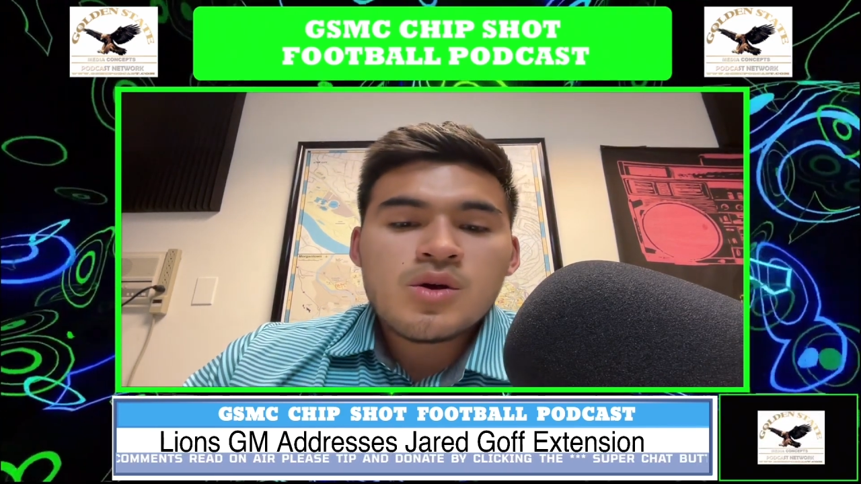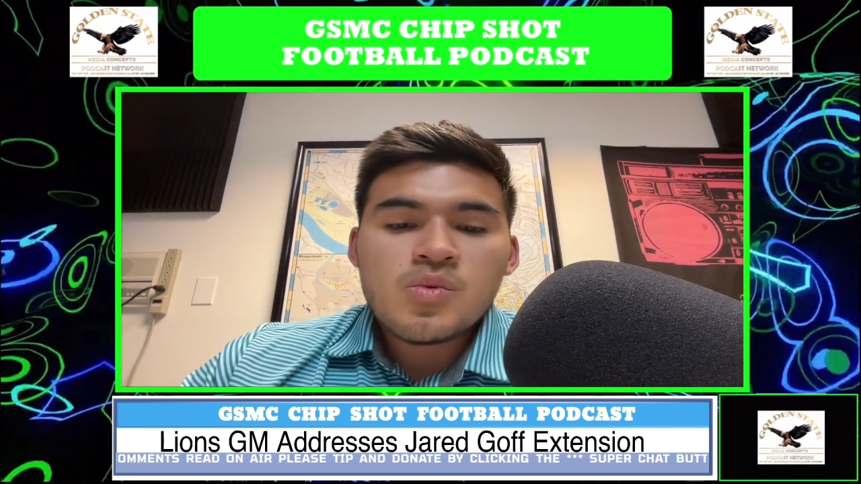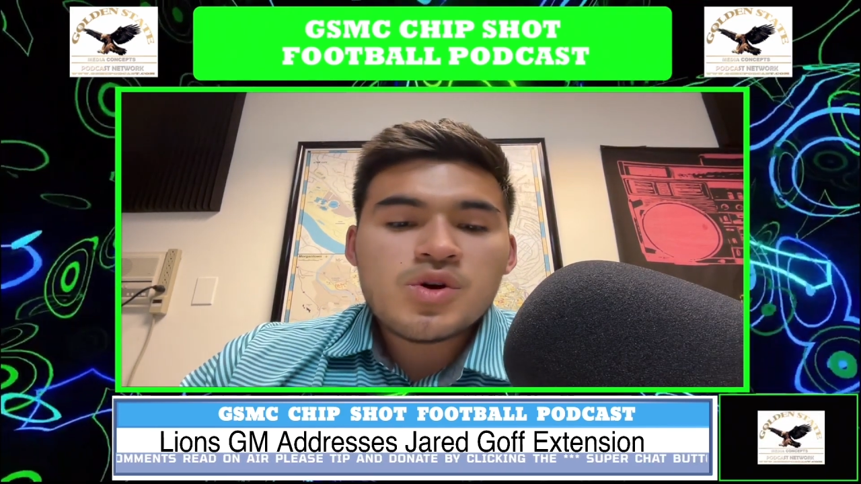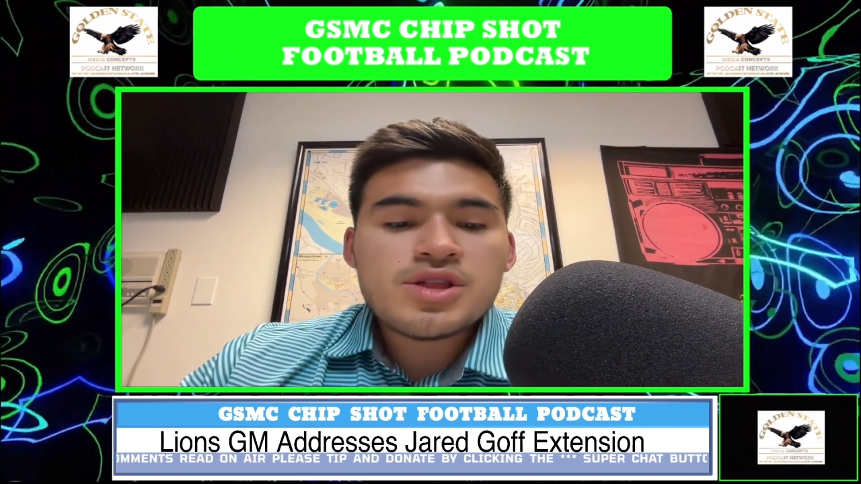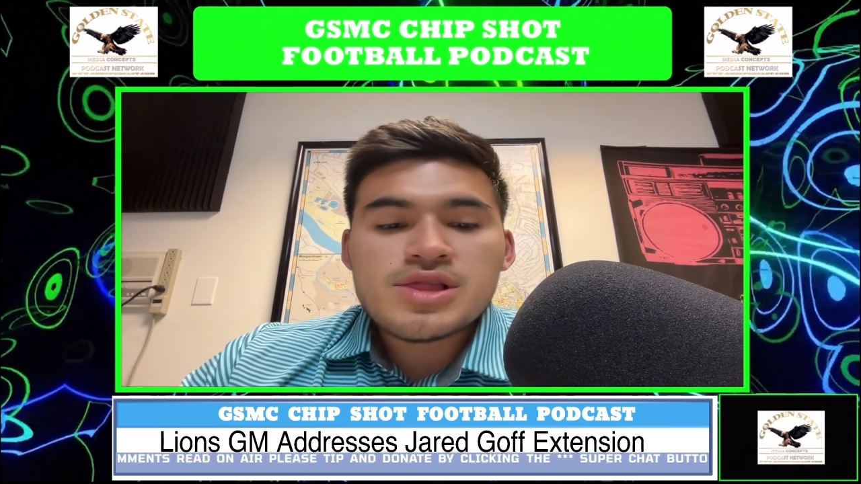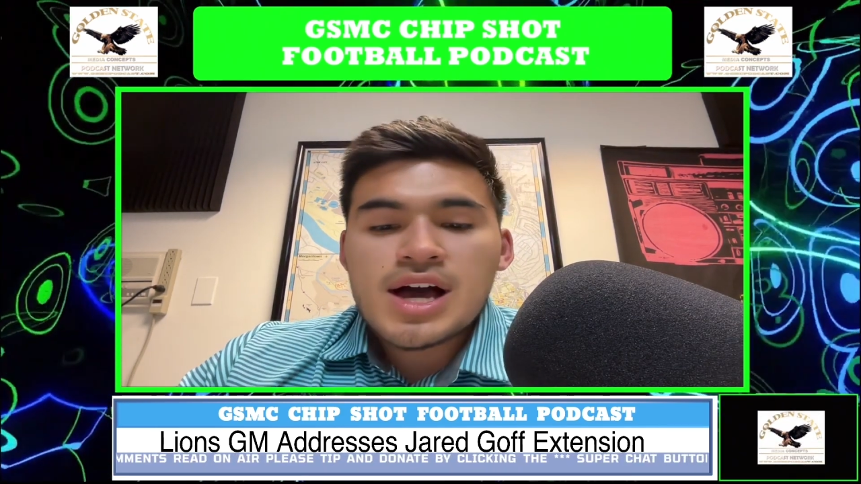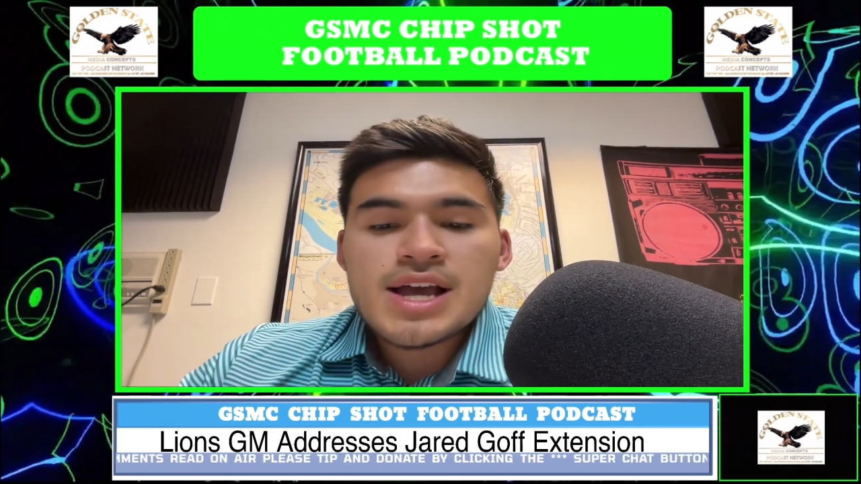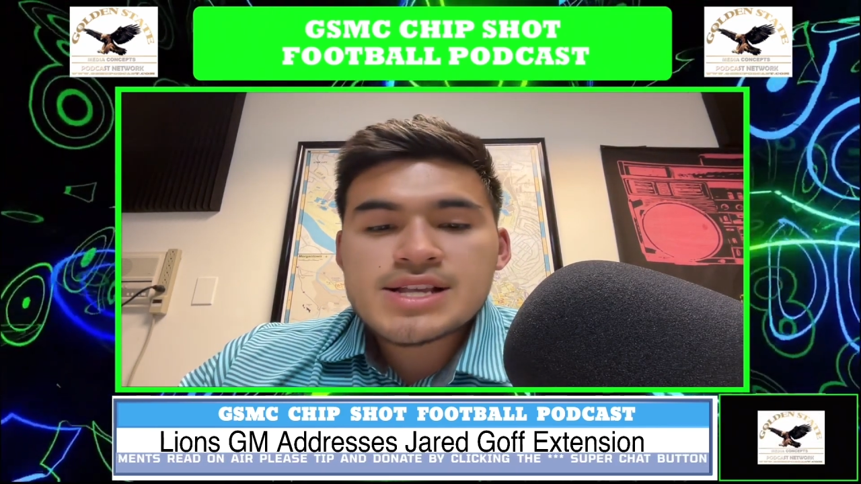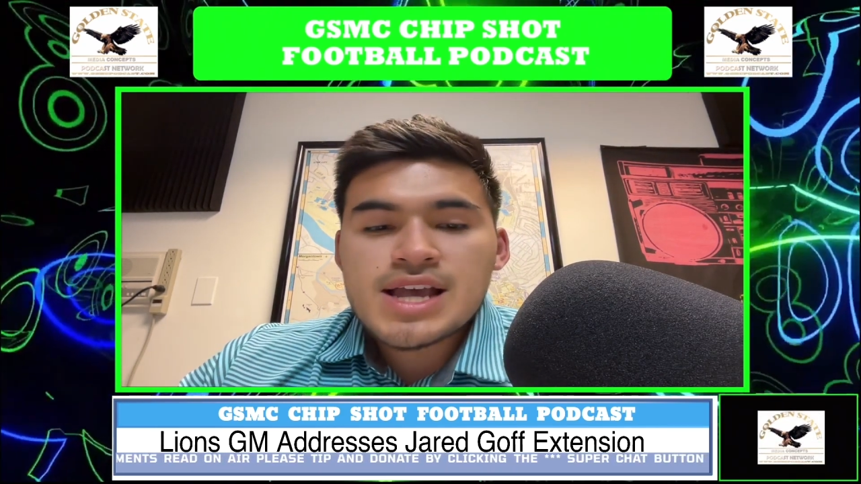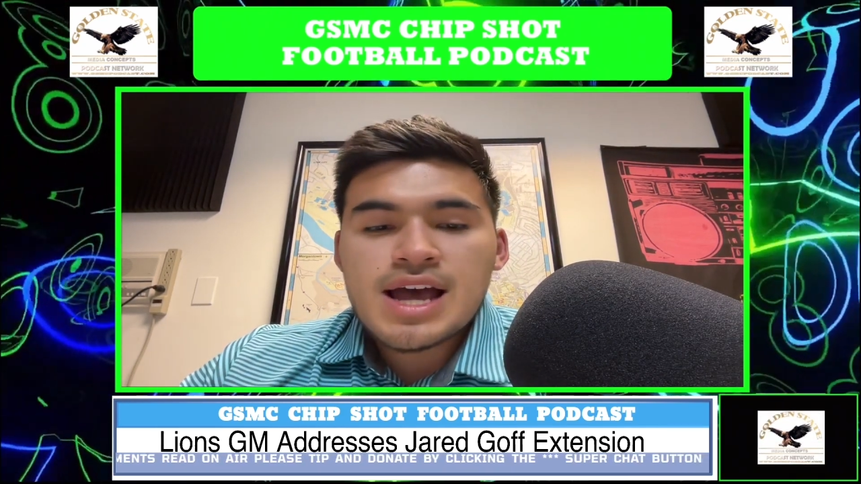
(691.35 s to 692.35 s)
where the
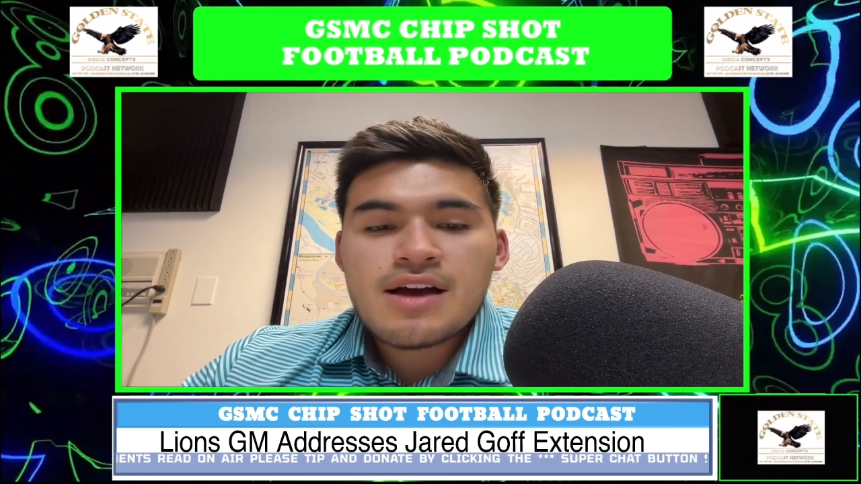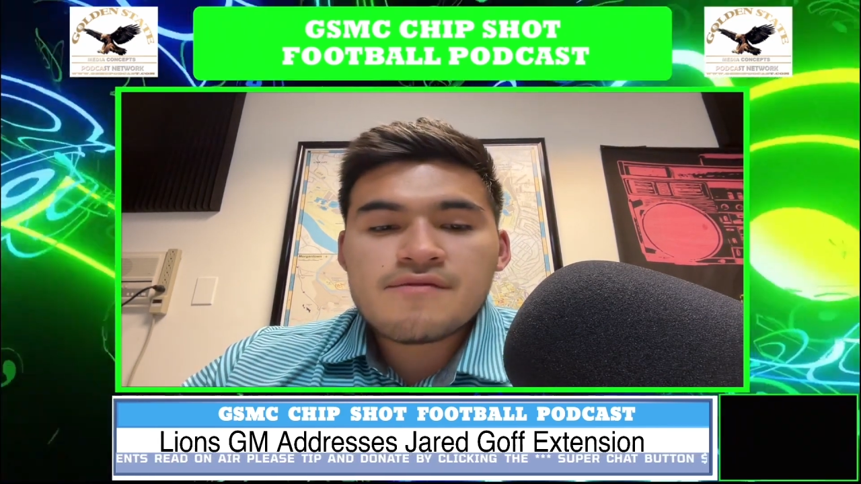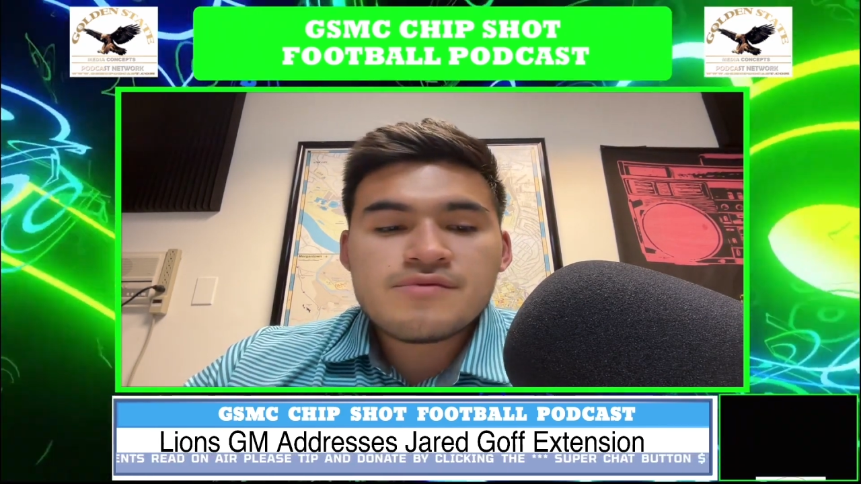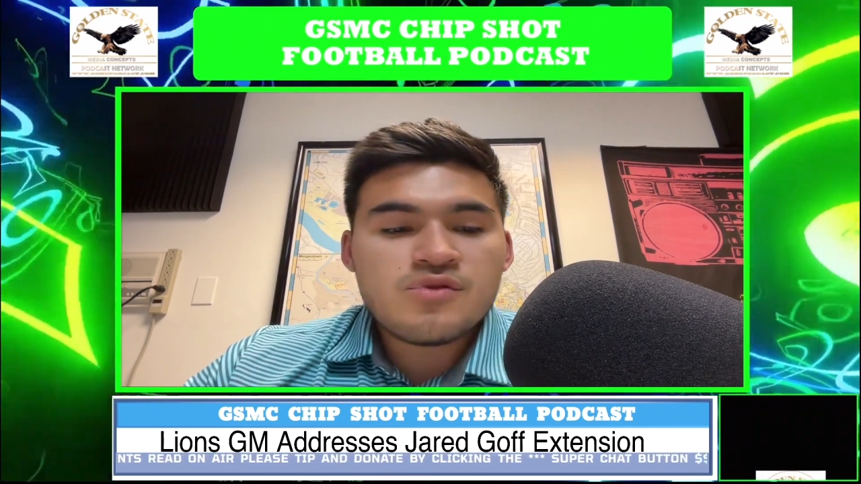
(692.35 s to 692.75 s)
Lions have